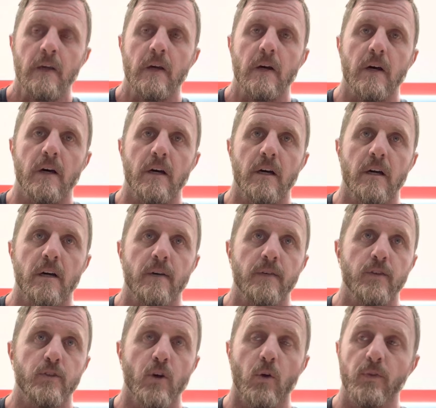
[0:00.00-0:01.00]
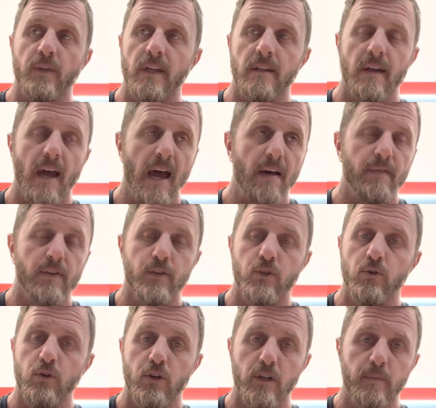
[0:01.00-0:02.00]
You don't need to have a
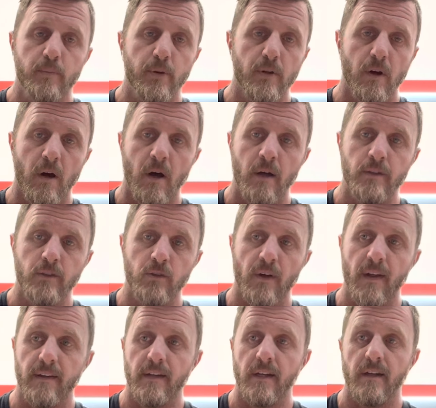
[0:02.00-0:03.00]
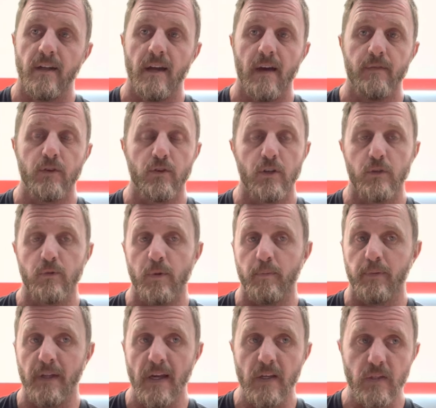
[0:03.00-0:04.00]
new hood put on. You don't need to have your hood
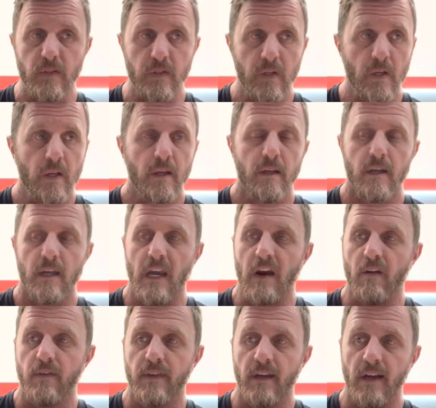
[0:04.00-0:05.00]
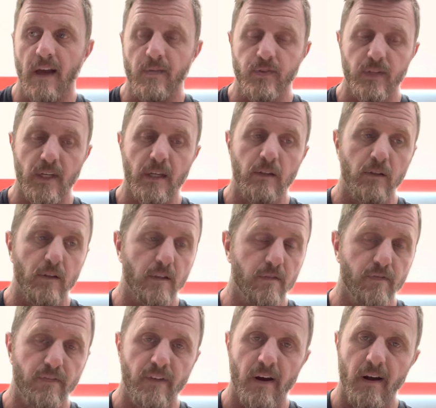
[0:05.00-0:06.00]
replaced. Everything I've seen looks
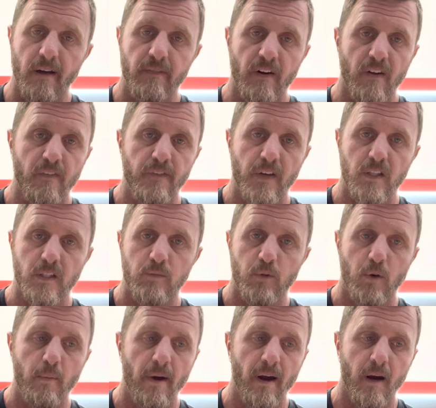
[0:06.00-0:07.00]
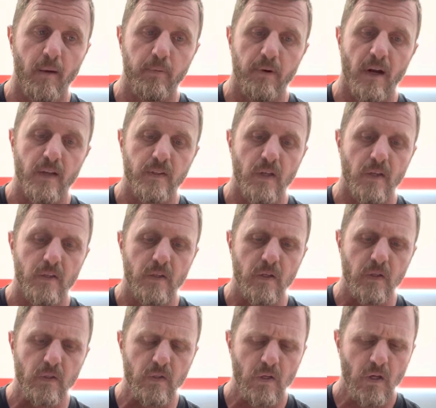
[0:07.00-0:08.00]
very, very fixable by our
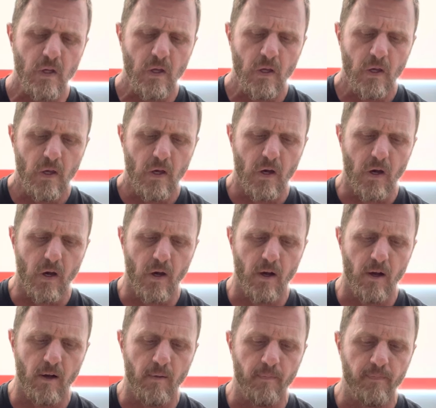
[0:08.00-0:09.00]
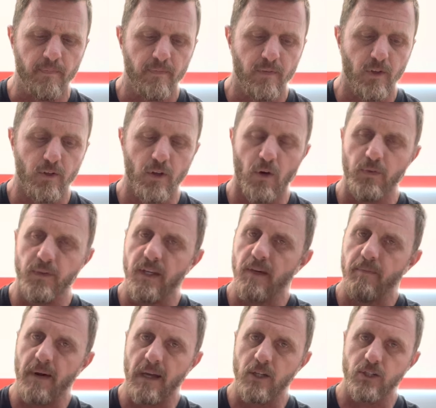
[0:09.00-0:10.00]
processes. You don't need
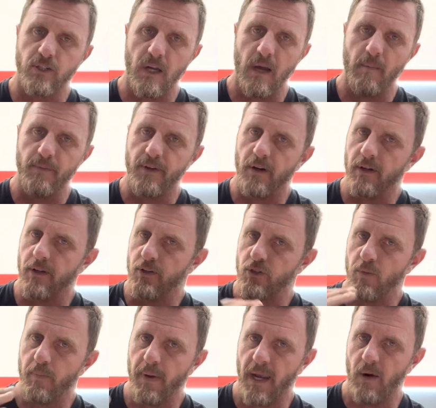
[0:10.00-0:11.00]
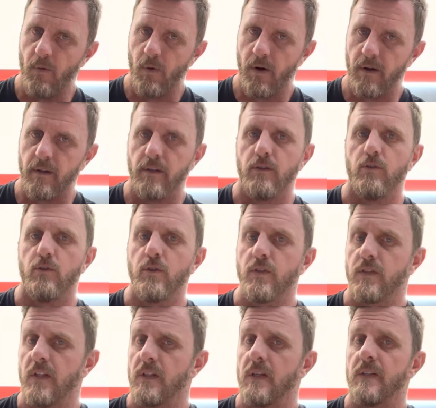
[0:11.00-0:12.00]
a body shop. They're going to do paint work. You
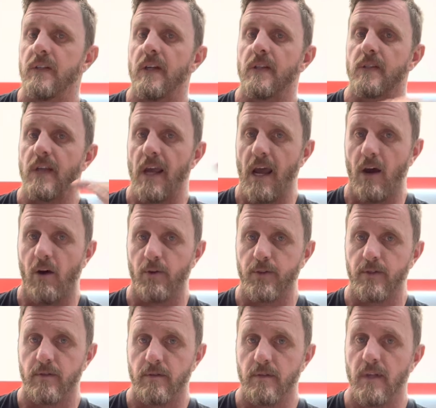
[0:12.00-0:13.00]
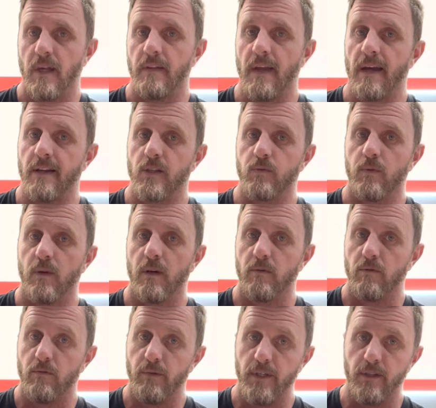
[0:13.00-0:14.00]
just need the dents out. And that is
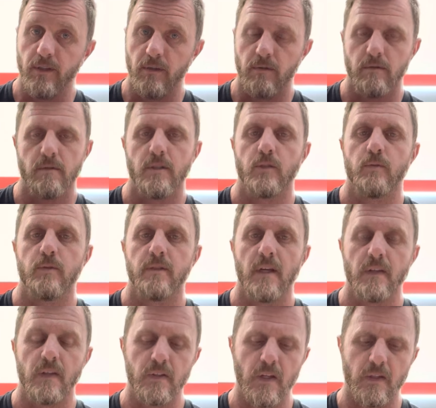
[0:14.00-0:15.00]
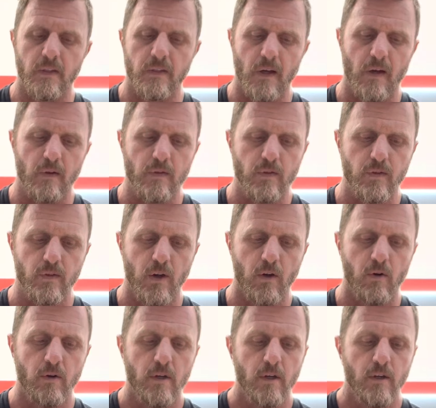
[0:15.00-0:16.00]
what we do, is we take the dents out. So